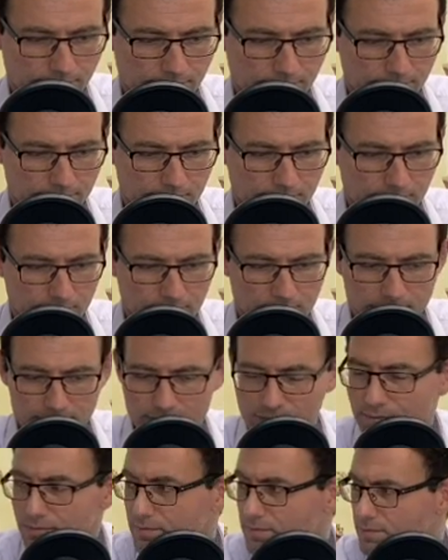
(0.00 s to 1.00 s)

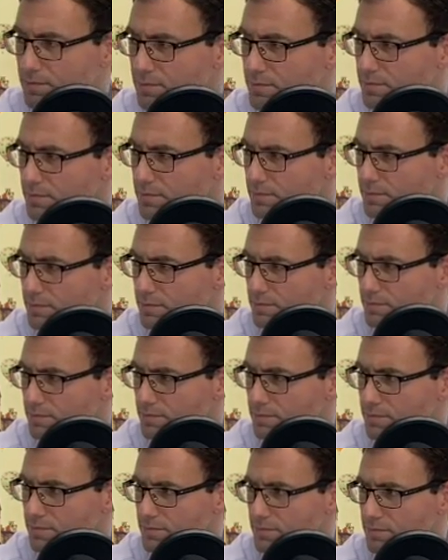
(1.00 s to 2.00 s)

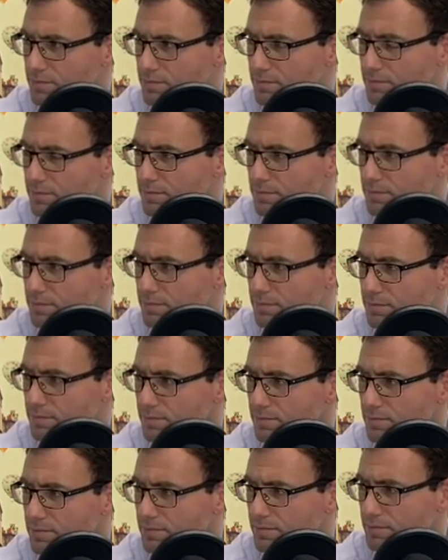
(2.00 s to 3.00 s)

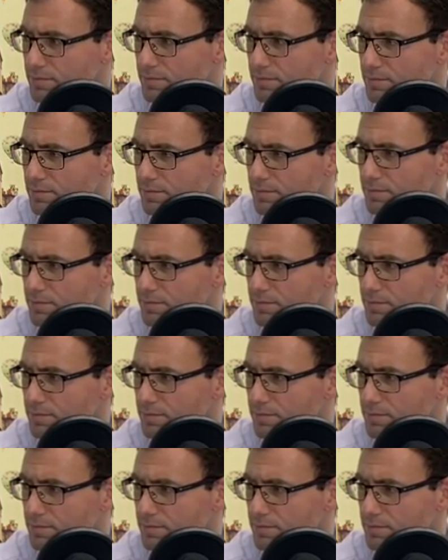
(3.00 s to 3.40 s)
(not speaking)